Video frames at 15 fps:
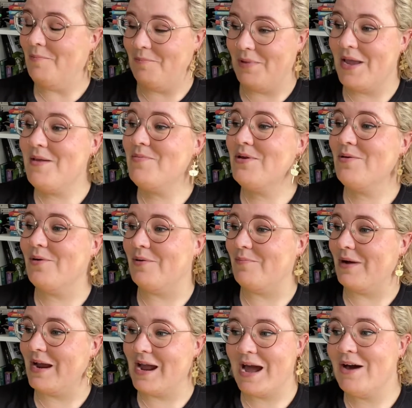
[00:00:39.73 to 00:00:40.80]
maybe when
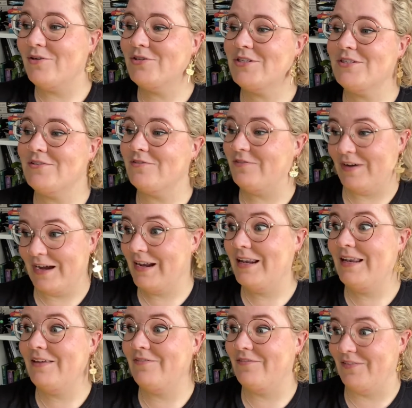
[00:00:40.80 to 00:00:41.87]
my house is
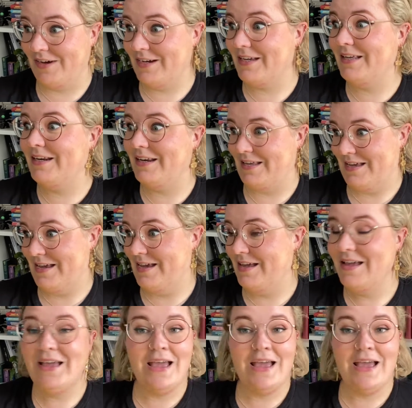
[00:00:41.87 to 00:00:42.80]
finally fucking here.